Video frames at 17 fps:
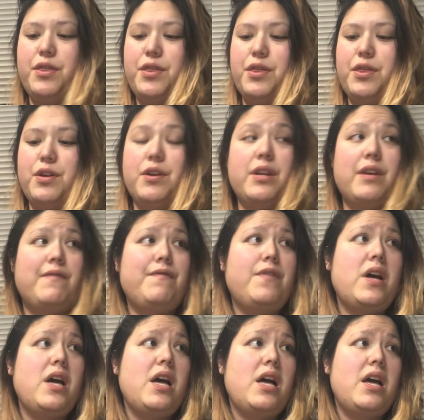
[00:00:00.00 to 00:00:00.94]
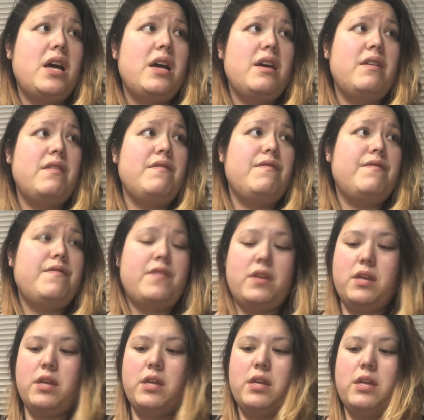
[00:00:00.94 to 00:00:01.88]
35. And
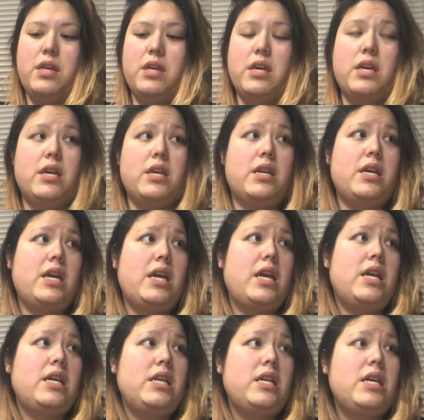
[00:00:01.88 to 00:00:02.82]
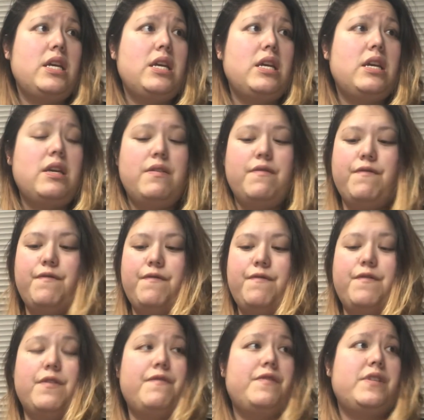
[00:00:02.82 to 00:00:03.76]
80,
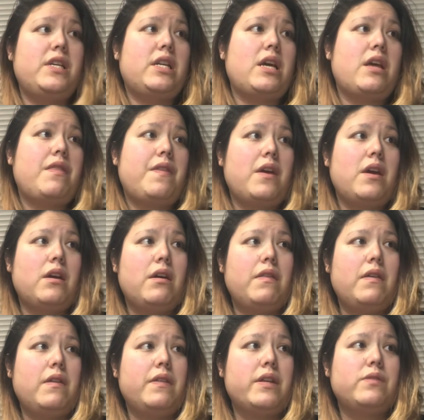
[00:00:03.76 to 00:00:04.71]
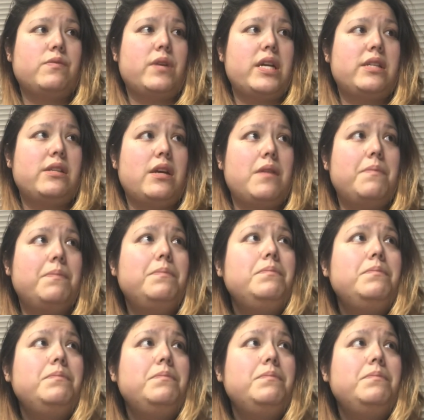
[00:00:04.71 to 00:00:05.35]
15, I think. I think that's what I said.